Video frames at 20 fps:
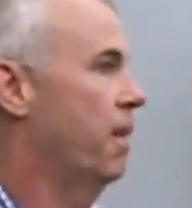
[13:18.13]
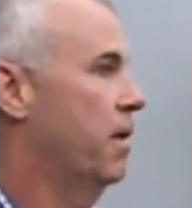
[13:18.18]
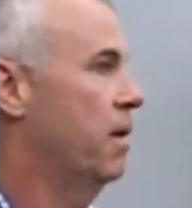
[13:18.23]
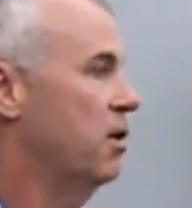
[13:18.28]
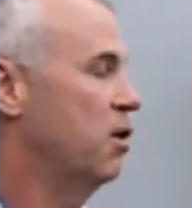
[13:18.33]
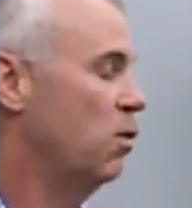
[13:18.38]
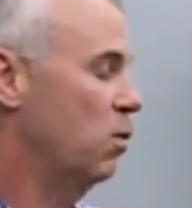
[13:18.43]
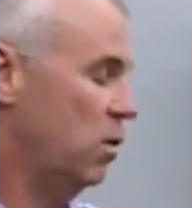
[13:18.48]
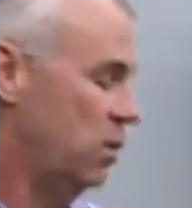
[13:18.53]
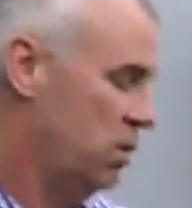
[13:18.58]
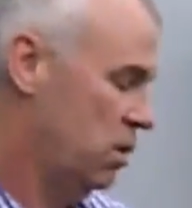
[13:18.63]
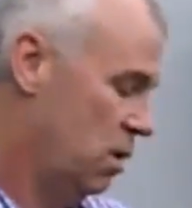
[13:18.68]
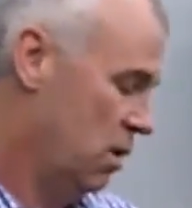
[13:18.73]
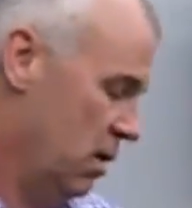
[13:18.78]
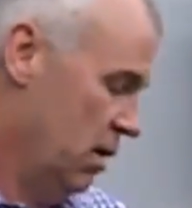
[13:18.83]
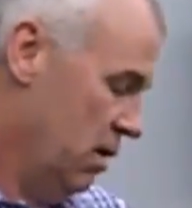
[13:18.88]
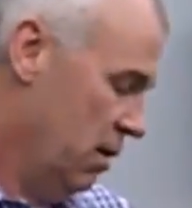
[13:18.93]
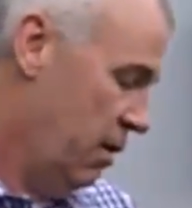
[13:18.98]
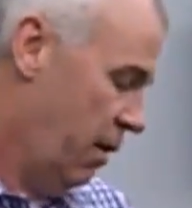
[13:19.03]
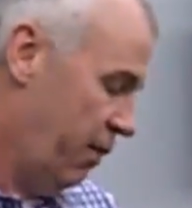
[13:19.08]
You know,
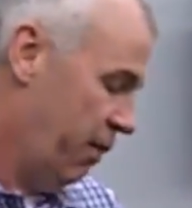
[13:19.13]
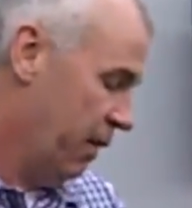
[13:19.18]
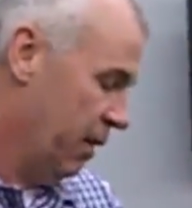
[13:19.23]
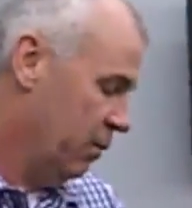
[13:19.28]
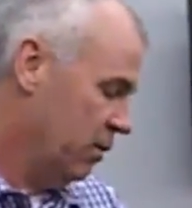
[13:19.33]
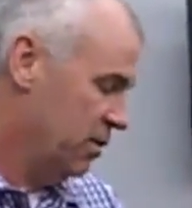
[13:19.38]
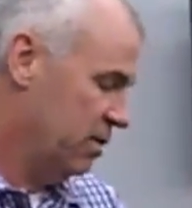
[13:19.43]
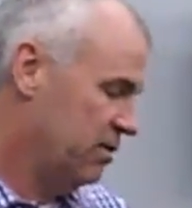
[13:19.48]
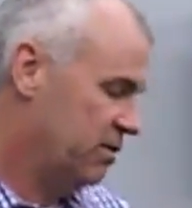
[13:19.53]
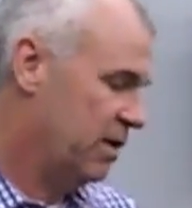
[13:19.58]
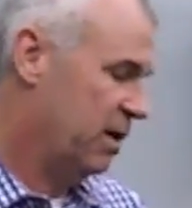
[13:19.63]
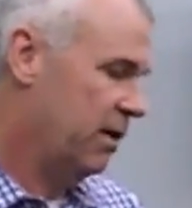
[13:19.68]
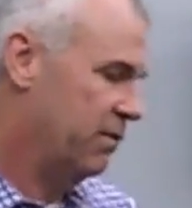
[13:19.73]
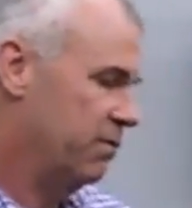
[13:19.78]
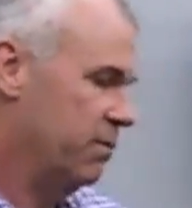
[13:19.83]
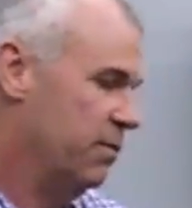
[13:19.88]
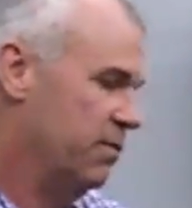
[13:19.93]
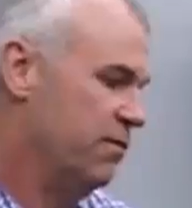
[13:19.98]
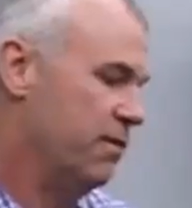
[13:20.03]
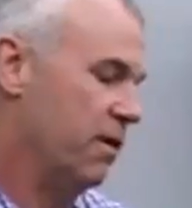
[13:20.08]
and the thing we decided
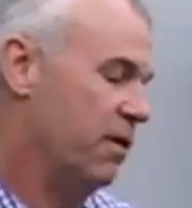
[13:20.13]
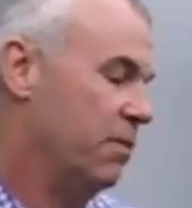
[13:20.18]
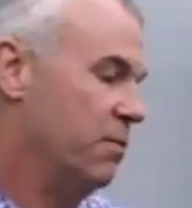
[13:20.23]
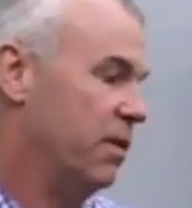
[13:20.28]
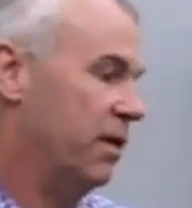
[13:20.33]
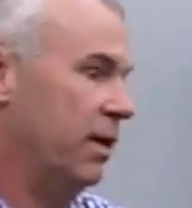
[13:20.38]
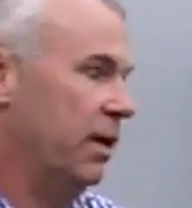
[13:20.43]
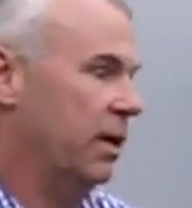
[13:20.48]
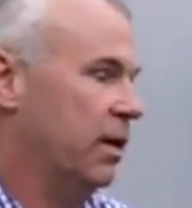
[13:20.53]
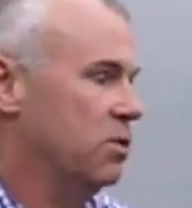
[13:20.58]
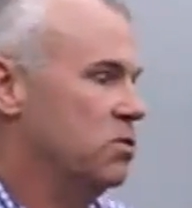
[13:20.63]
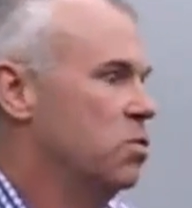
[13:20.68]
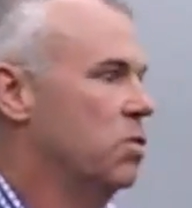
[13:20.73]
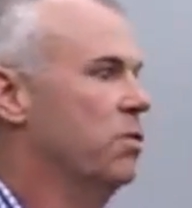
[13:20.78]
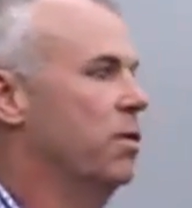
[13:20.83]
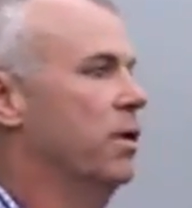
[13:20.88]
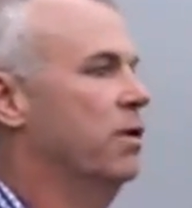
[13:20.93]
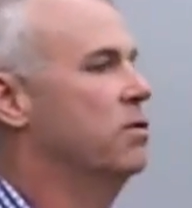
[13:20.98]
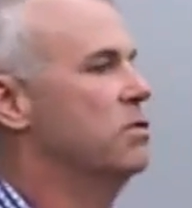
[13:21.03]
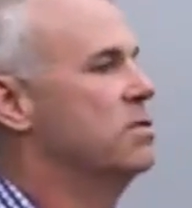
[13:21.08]
from the very beginning is we
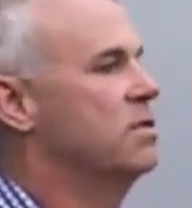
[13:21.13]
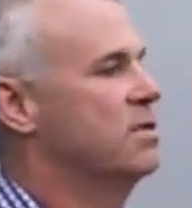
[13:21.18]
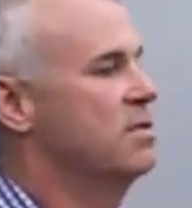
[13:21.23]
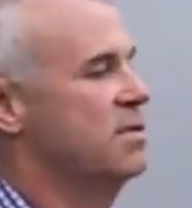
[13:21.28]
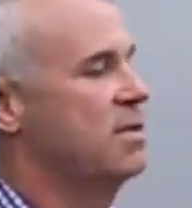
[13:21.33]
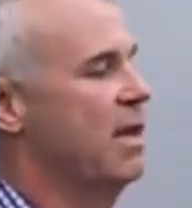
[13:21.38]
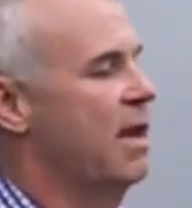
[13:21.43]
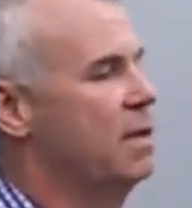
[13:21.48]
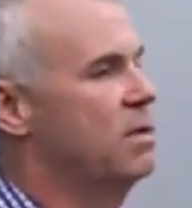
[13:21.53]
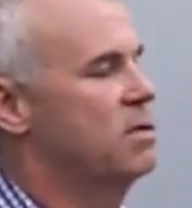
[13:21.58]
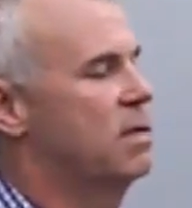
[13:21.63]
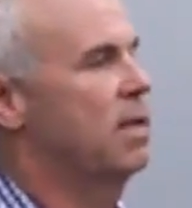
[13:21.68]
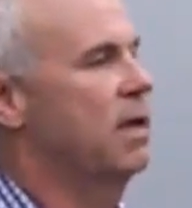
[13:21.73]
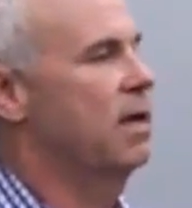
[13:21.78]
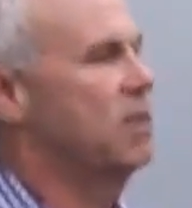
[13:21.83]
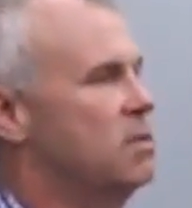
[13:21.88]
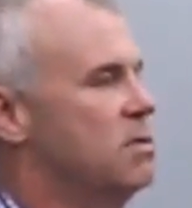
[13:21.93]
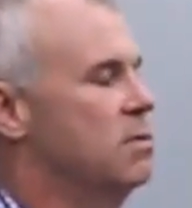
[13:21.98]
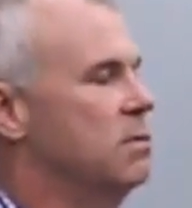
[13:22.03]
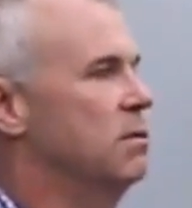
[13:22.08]
were going to use it as an
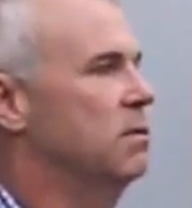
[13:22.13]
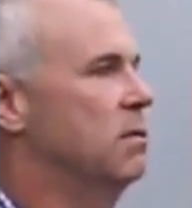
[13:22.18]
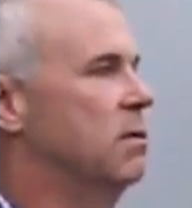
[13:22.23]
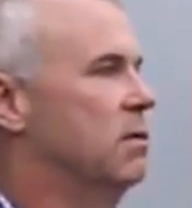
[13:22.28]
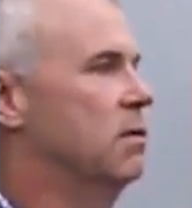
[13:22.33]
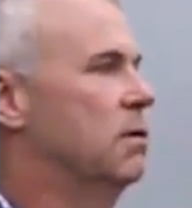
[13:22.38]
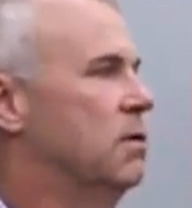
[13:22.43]
educational